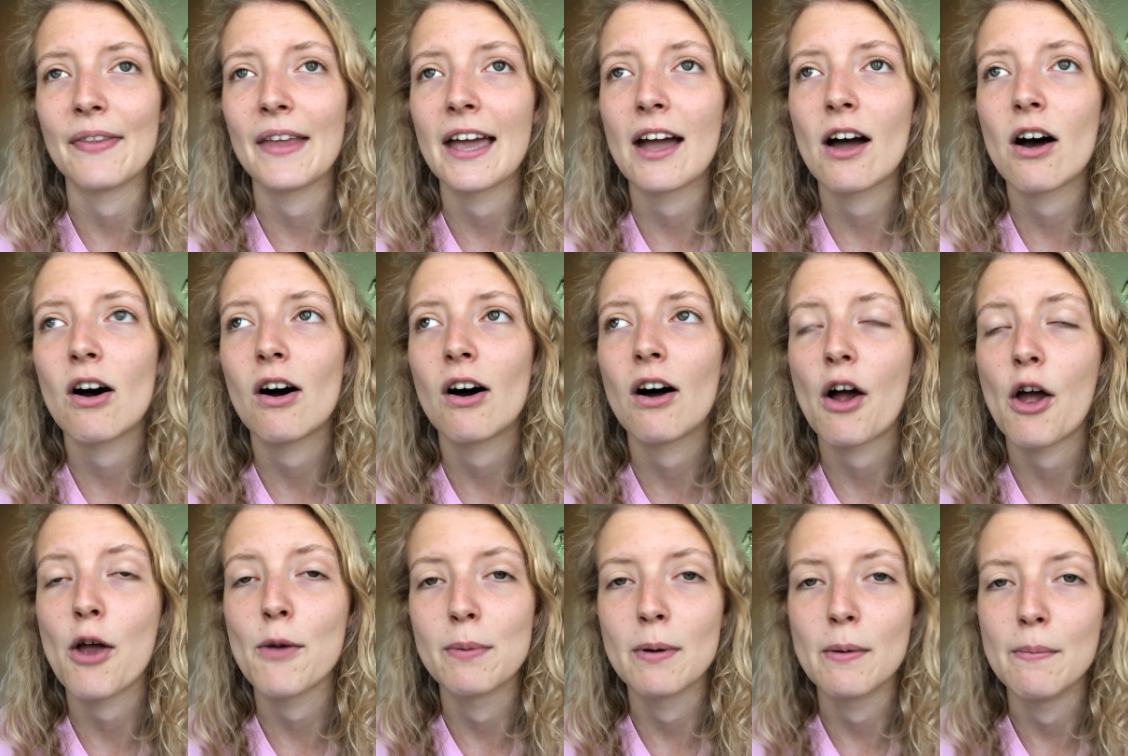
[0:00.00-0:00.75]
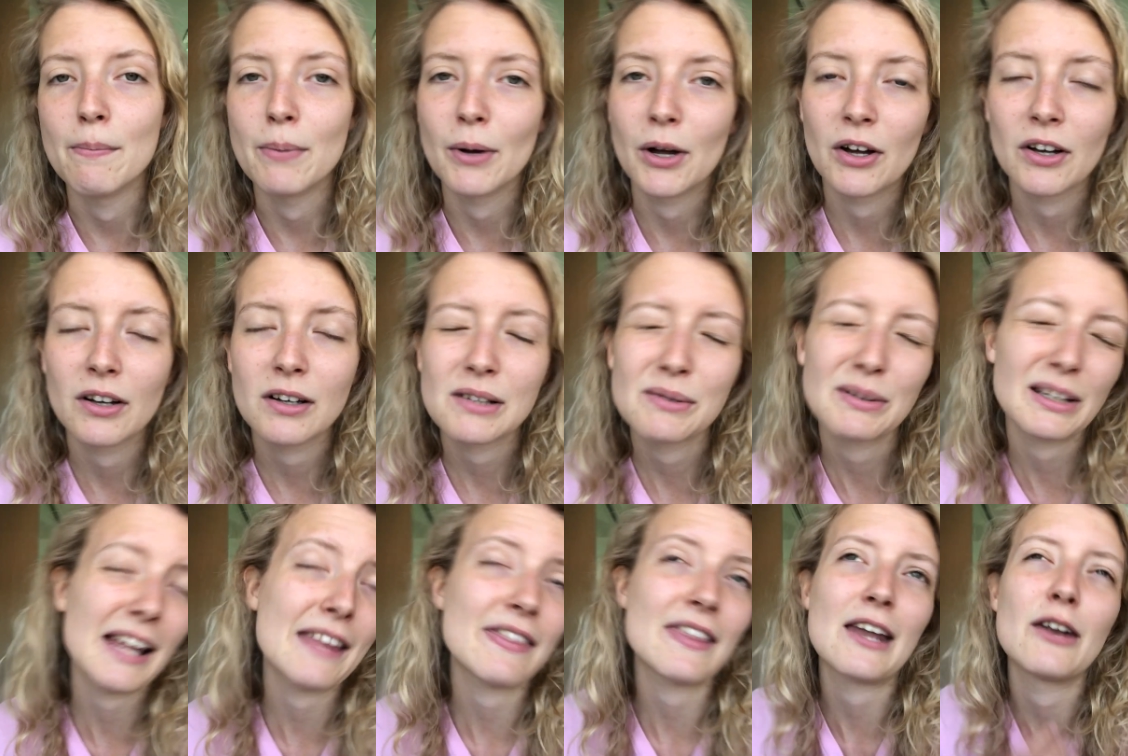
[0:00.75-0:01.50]
they are open book.
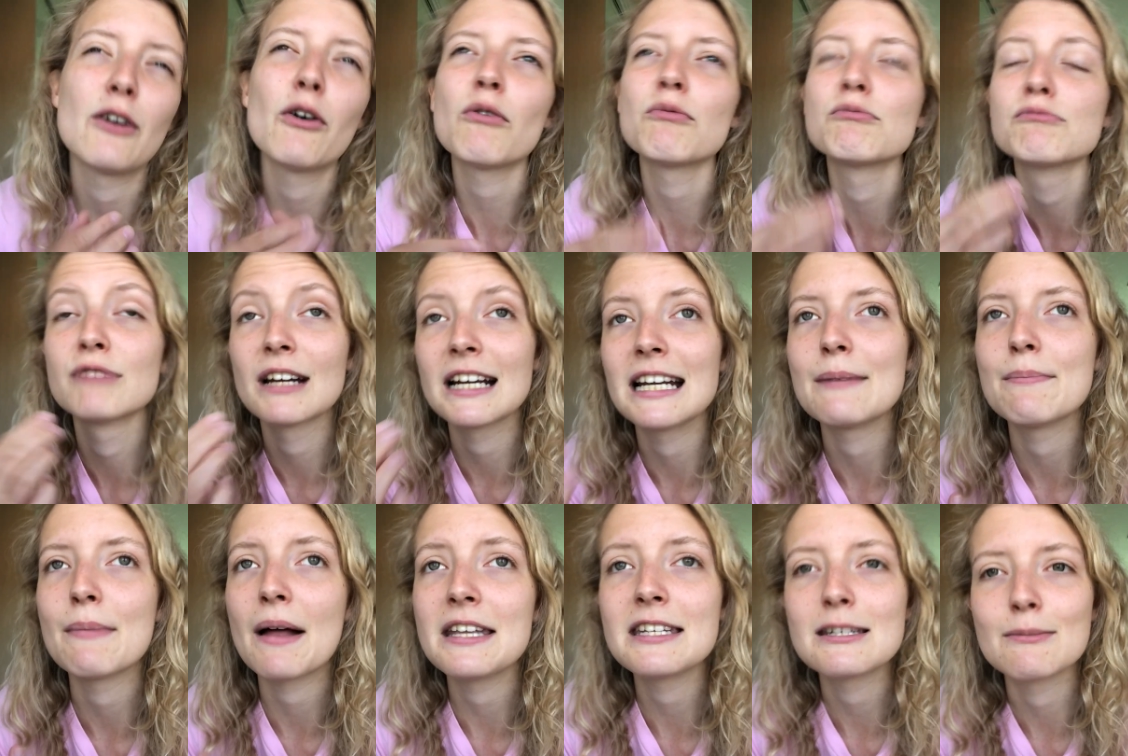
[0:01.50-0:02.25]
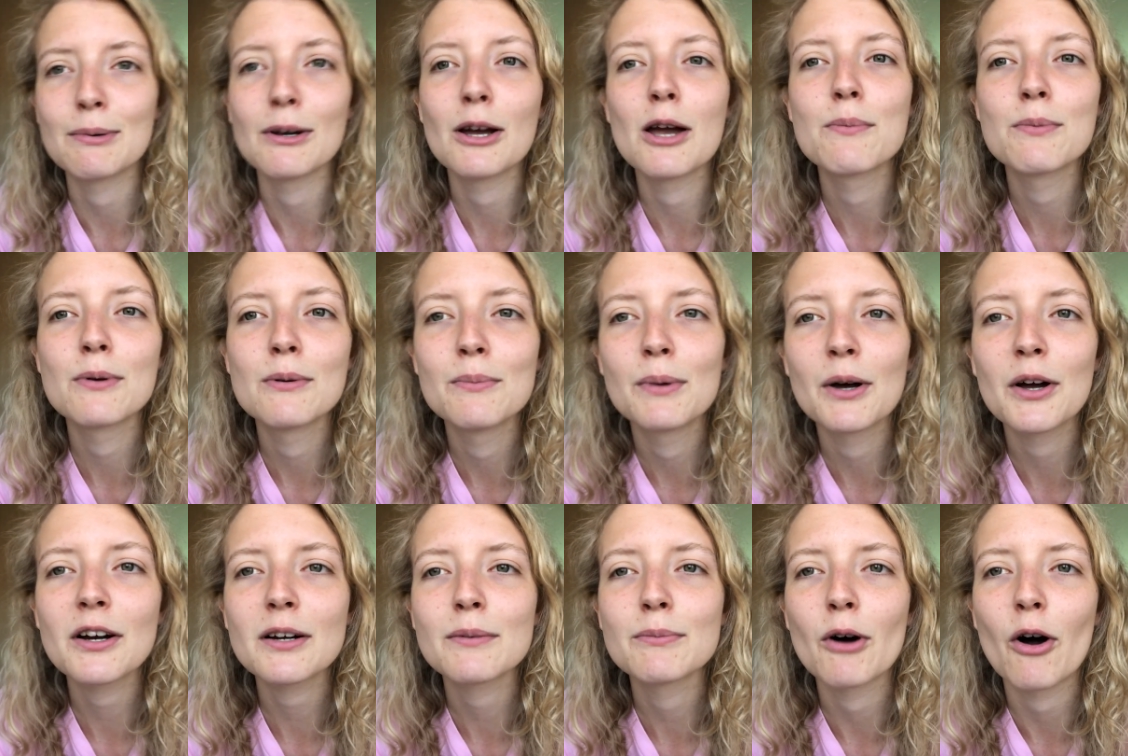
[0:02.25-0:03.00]
Like they're not really meant to be open
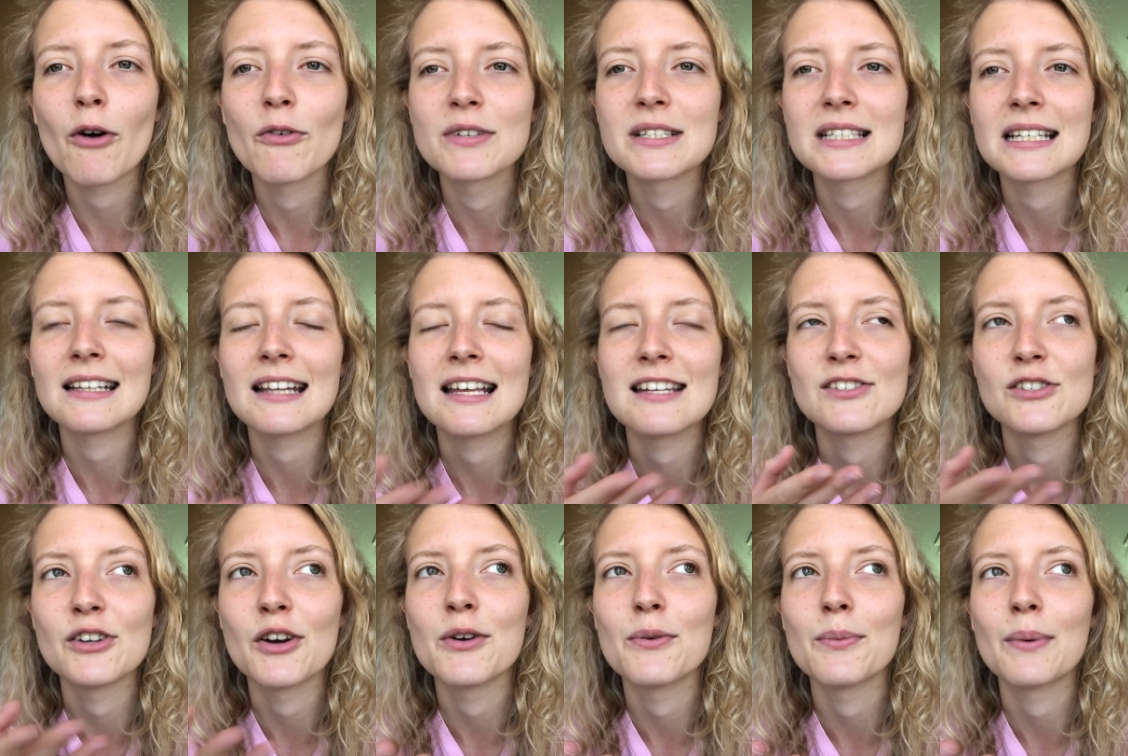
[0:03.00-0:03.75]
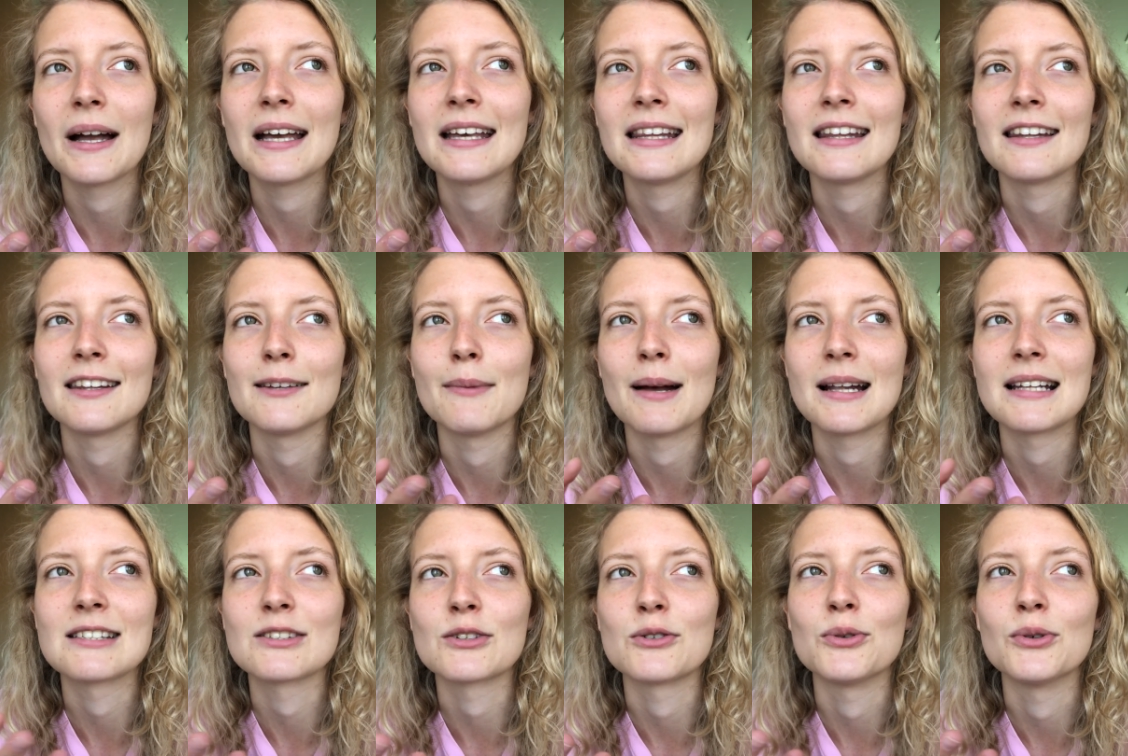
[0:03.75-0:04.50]
book, but obviously there's no way that the
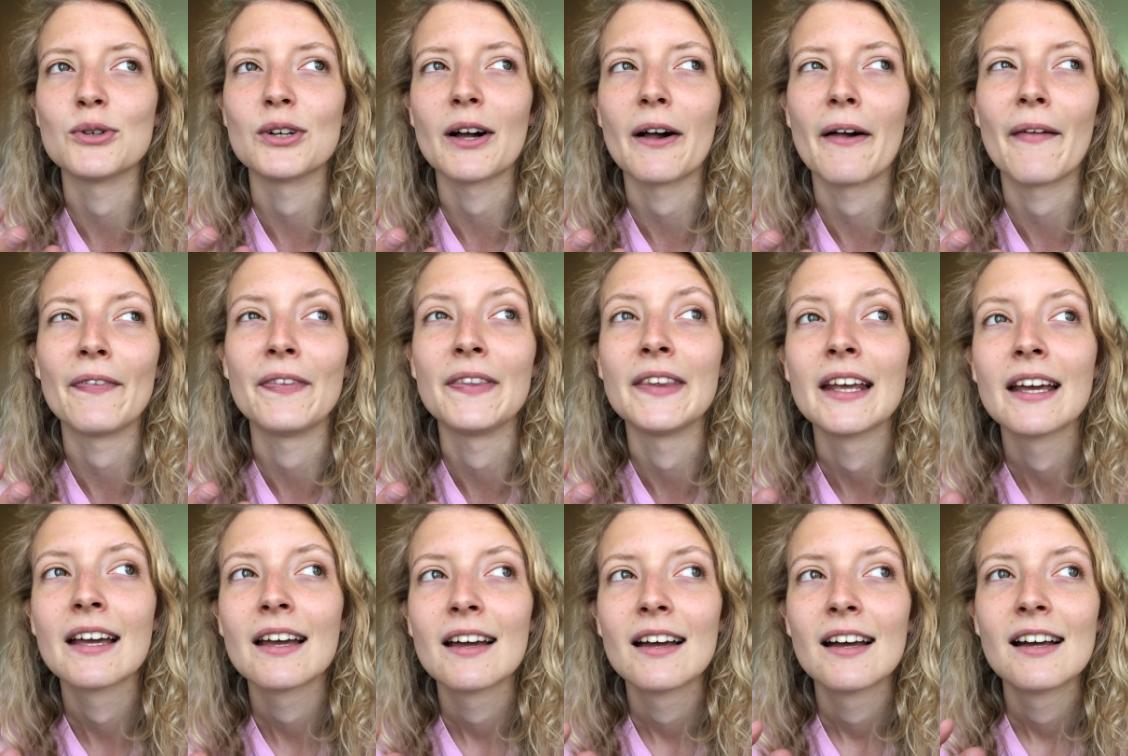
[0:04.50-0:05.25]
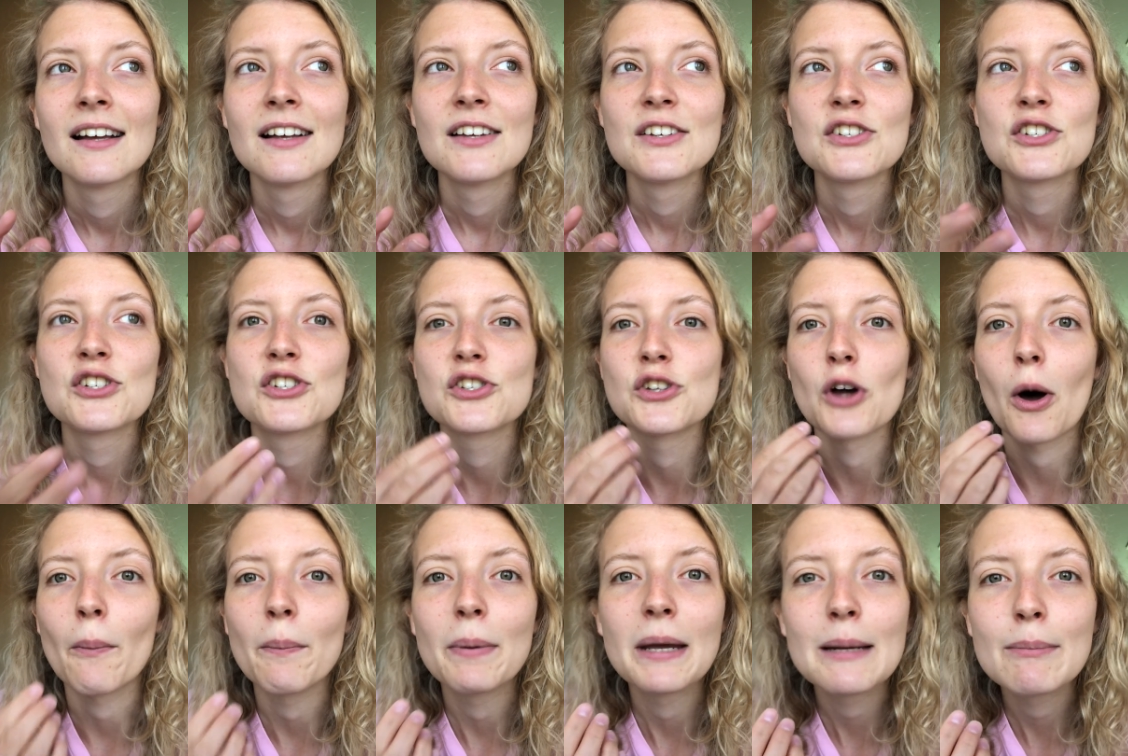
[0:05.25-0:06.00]
med school can
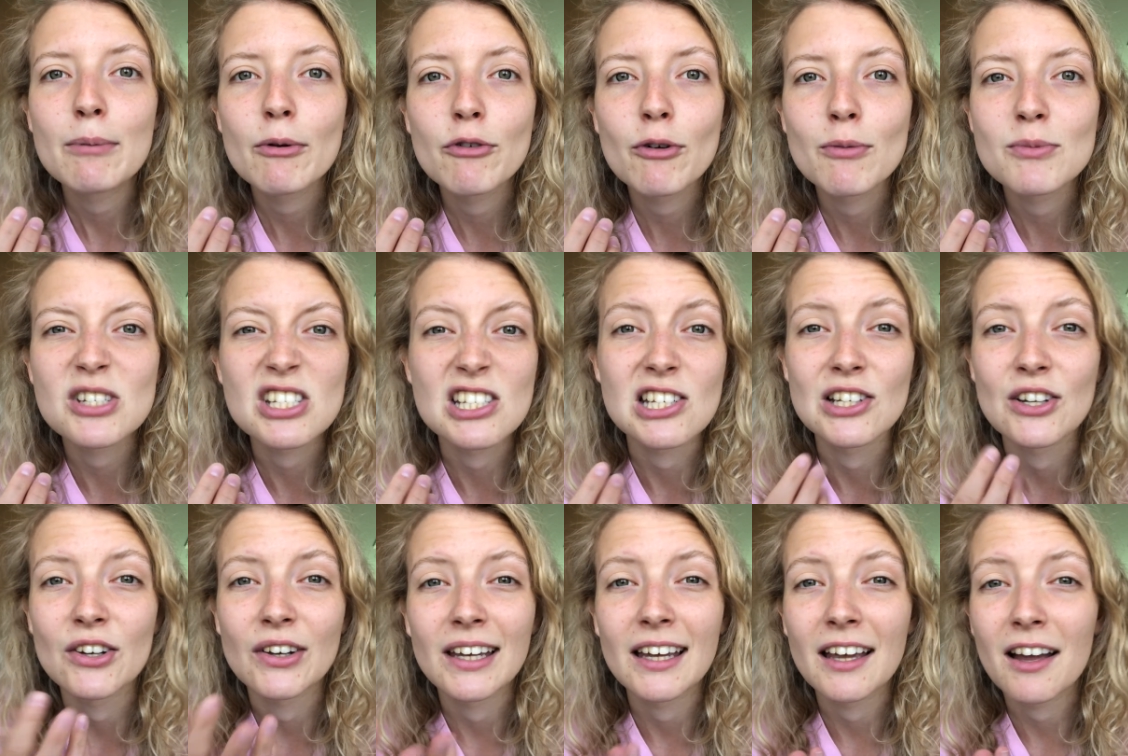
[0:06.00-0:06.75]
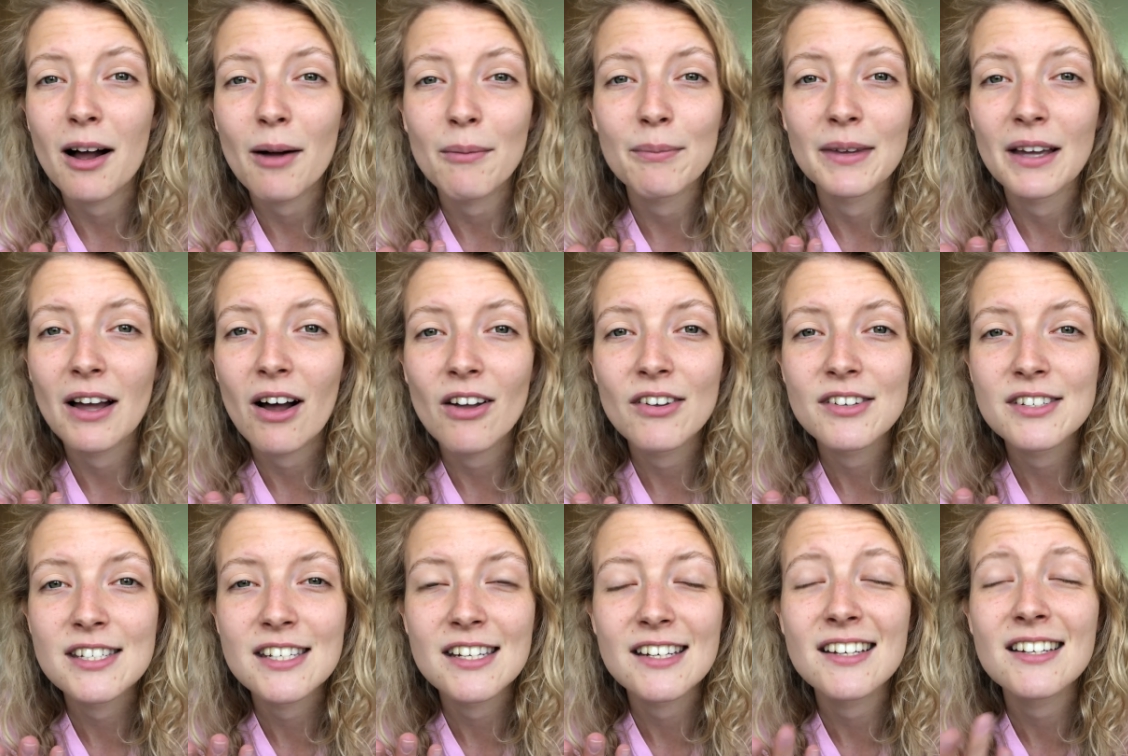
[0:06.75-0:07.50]
stop people from just looking up the
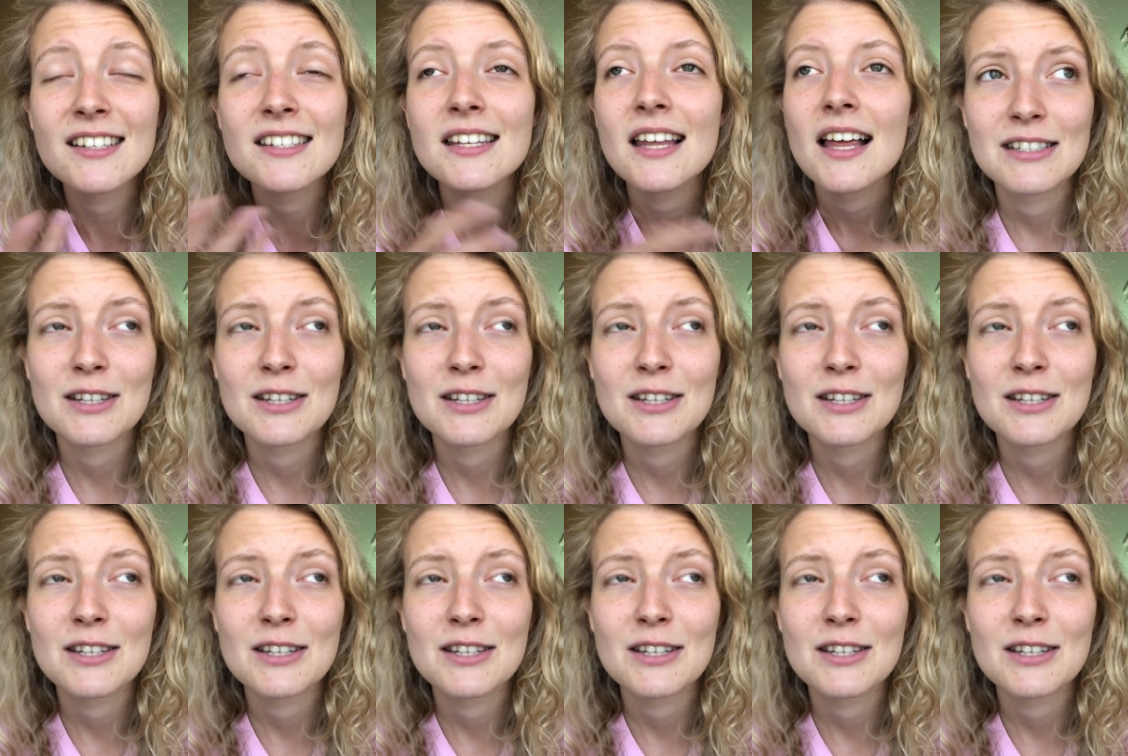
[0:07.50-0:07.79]
answers.